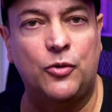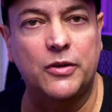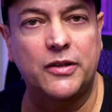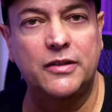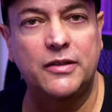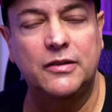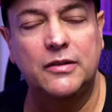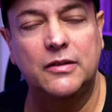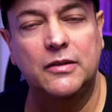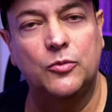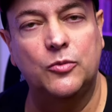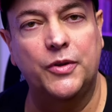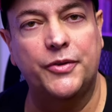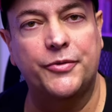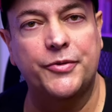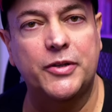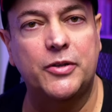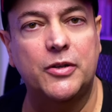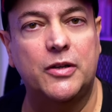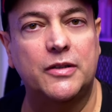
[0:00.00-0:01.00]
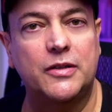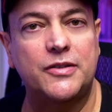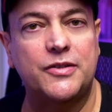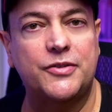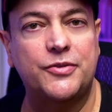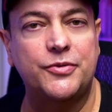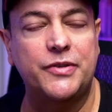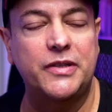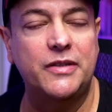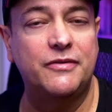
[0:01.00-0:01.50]
fallen with
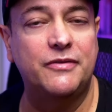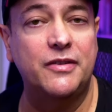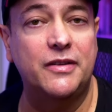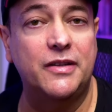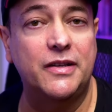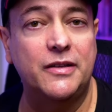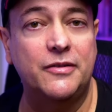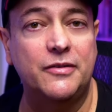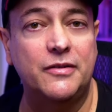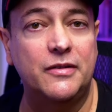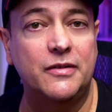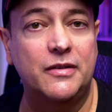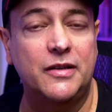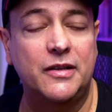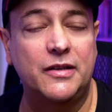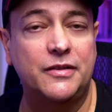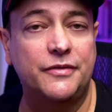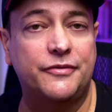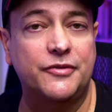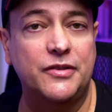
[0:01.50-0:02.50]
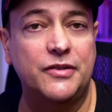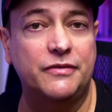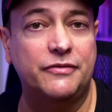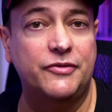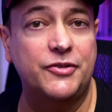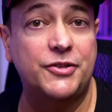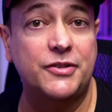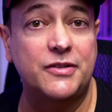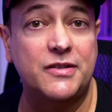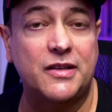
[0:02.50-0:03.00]
regards to even their different
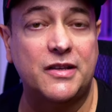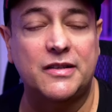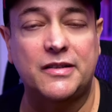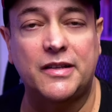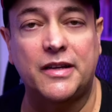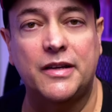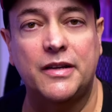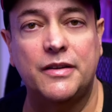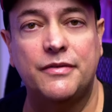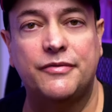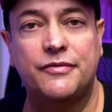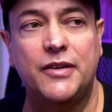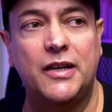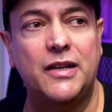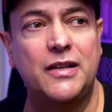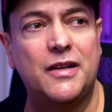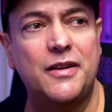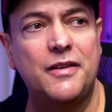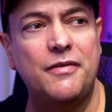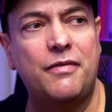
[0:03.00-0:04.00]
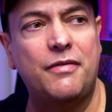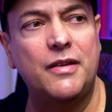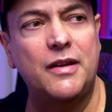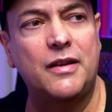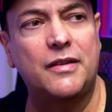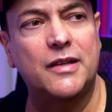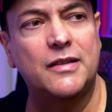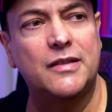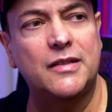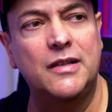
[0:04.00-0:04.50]
divisions that they have. And I don't
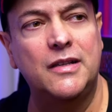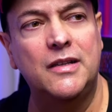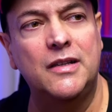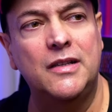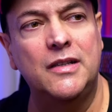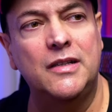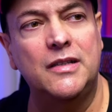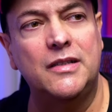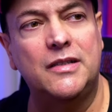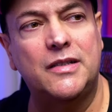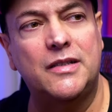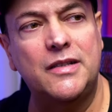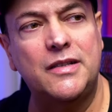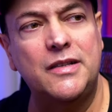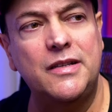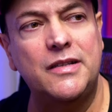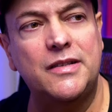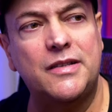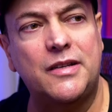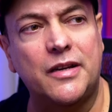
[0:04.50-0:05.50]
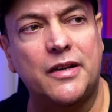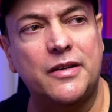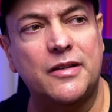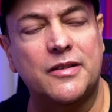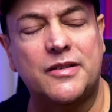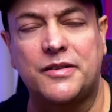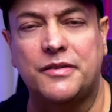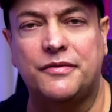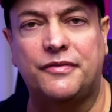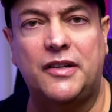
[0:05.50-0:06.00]
think that Disney's
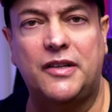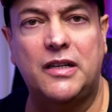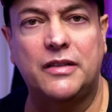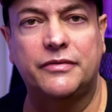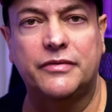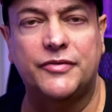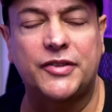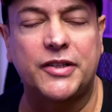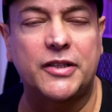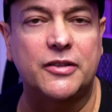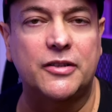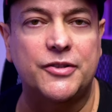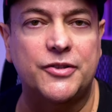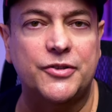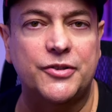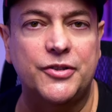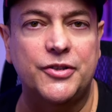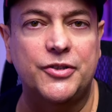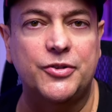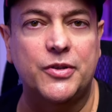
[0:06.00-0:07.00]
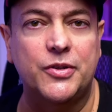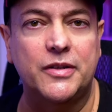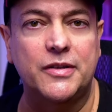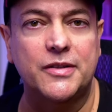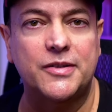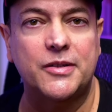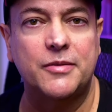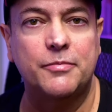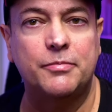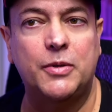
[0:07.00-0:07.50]
gonna survive if they continue doing
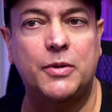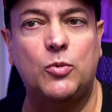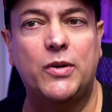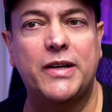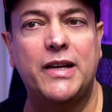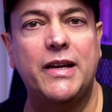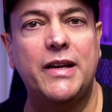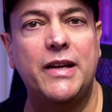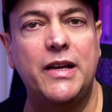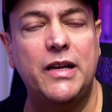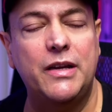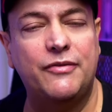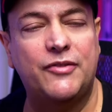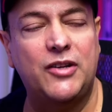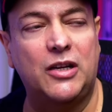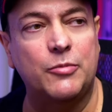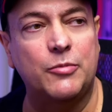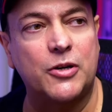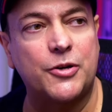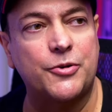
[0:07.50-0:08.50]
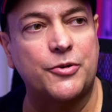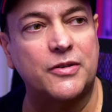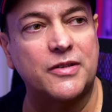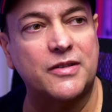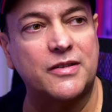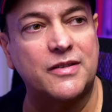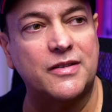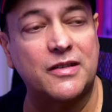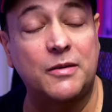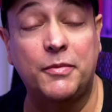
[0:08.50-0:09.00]
this. But what I have come
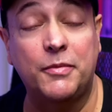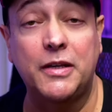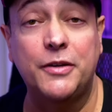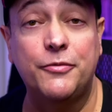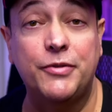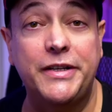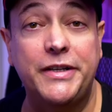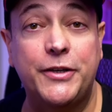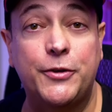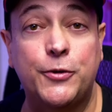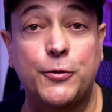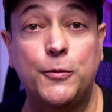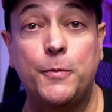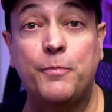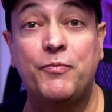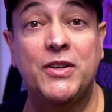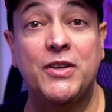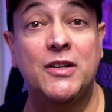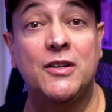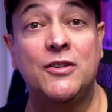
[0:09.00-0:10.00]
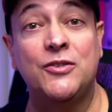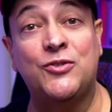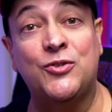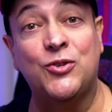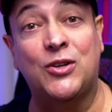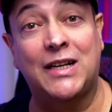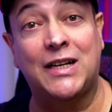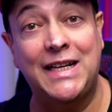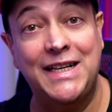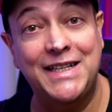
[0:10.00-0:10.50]
across is something really cool
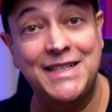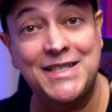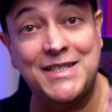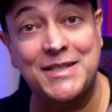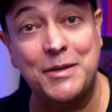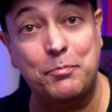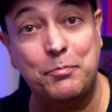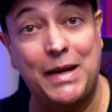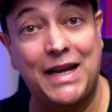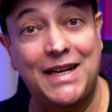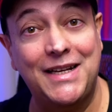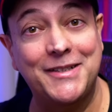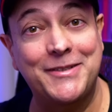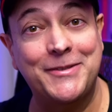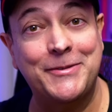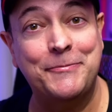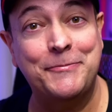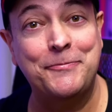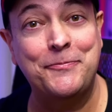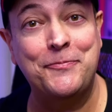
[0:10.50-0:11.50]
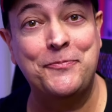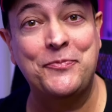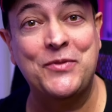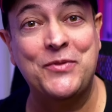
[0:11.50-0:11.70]
to cleanse the palate